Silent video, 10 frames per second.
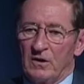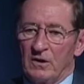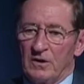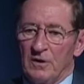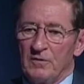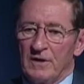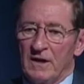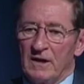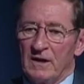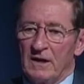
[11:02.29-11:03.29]
card over
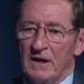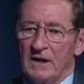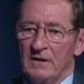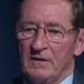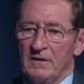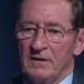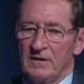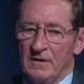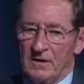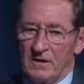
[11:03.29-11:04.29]
there. And
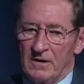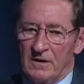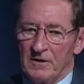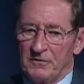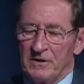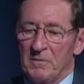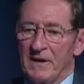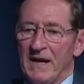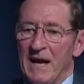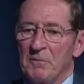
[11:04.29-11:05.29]
if
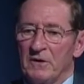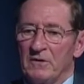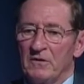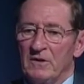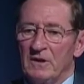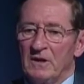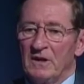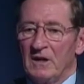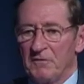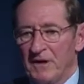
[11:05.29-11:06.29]
something happens,
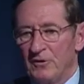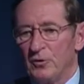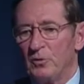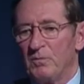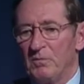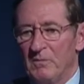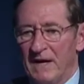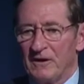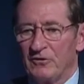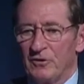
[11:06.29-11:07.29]
if they do
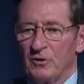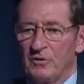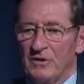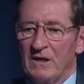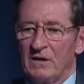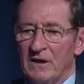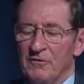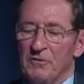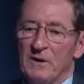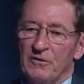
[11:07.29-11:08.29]
manage to steal the
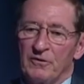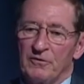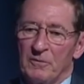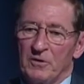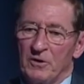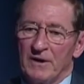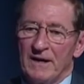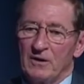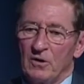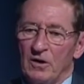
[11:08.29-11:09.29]
information from your
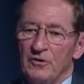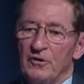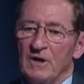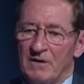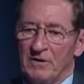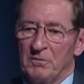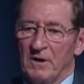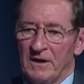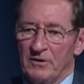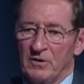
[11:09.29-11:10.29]
credit card, you're covered
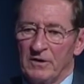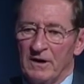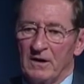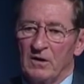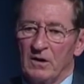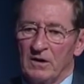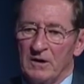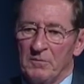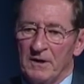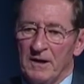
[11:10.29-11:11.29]
by your credit card
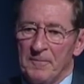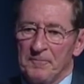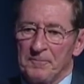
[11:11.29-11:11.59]
company.